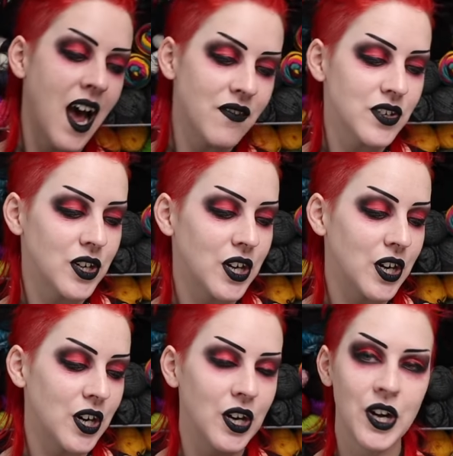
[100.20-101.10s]

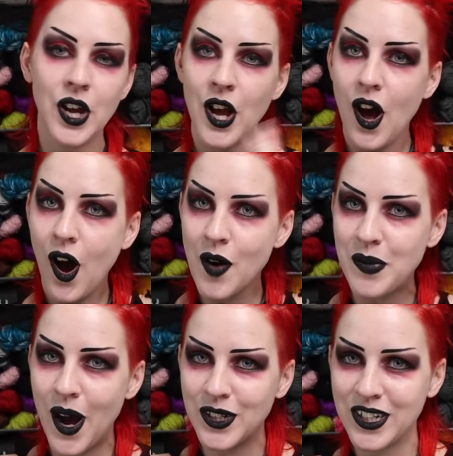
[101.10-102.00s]
after our
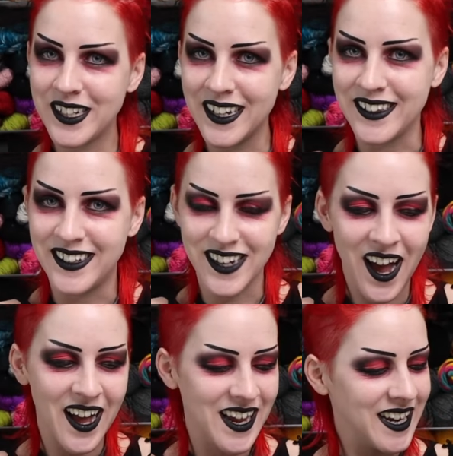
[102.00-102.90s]
project is
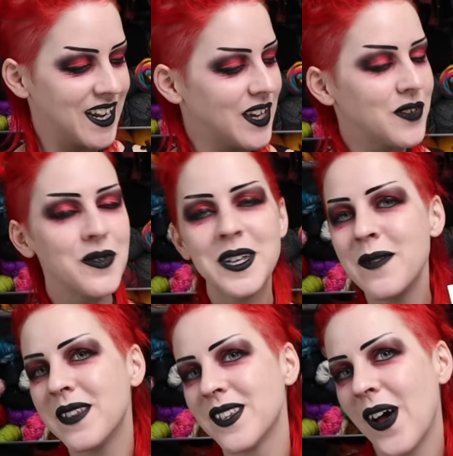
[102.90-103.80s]
done, you will
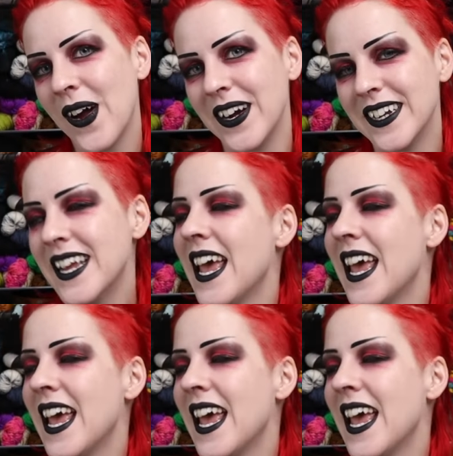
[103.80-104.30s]
keep this card.